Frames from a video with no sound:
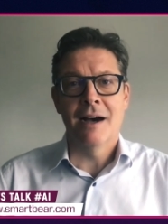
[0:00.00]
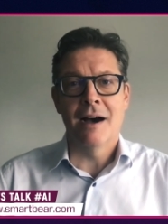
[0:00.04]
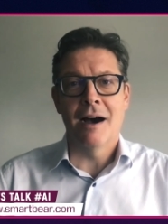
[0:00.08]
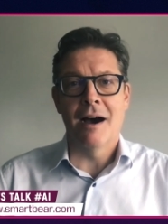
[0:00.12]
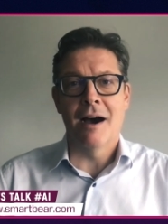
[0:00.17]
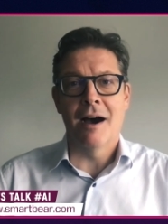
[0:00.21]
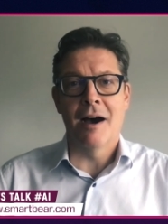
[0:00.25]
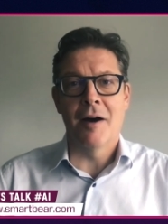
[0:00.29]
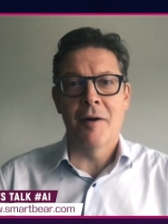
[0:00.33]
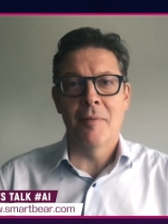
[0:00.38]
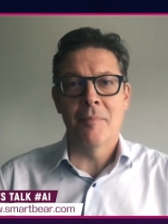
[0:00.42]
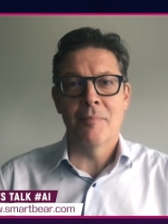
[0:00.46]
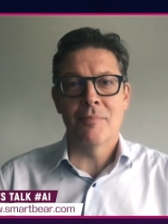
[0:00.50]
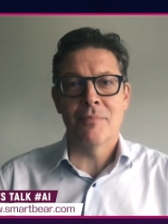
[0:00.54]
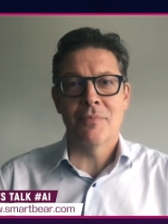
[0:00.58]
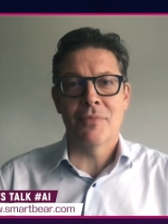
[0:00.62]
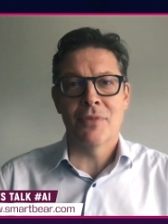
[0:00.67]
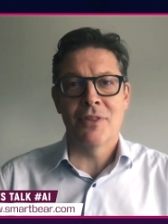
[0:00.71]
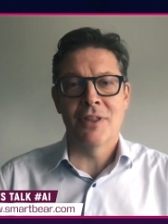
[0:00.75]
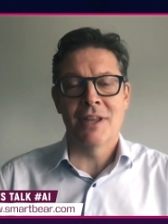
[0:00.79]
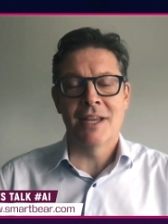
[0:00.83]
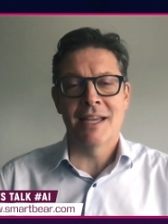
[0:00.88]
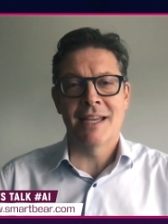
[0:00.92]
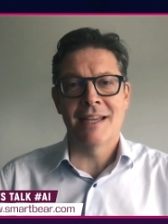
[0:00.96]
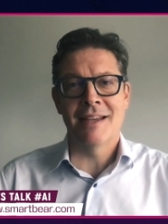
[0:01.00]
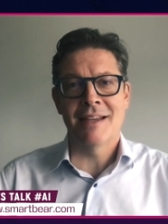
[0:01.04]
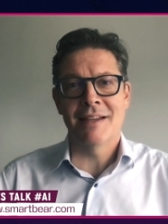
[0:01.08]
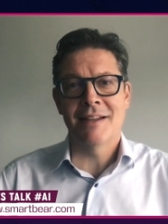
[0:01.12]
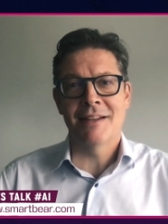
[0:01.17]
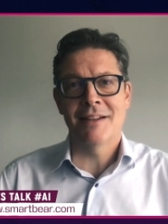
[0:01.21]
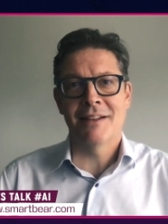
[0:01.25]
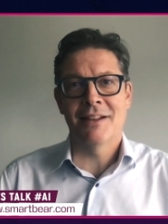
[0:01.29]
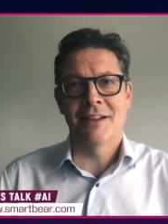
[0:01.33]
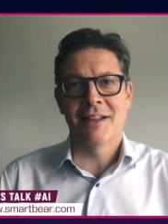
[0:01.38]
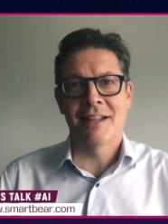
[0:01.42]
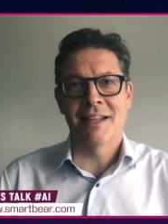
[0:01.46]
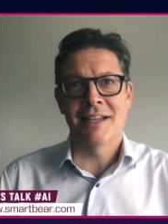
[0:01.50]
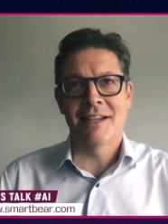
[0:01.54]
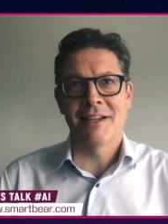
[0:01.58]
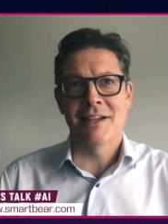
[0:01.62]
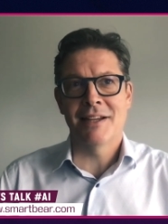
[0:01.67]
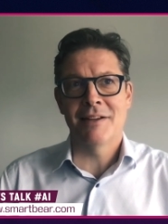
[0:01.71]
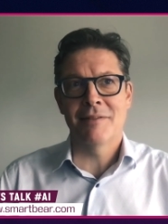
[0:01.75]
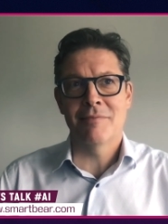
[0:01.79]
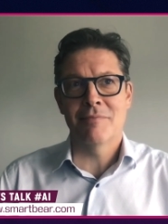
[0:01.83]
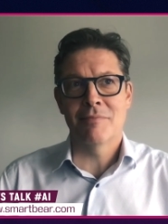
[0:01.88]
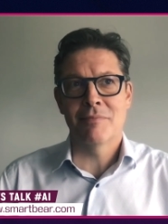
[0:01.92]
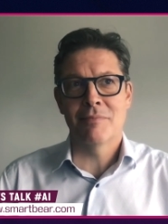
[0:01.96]
Um, the
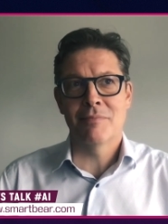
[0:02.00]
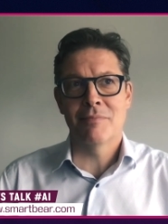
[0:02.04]
the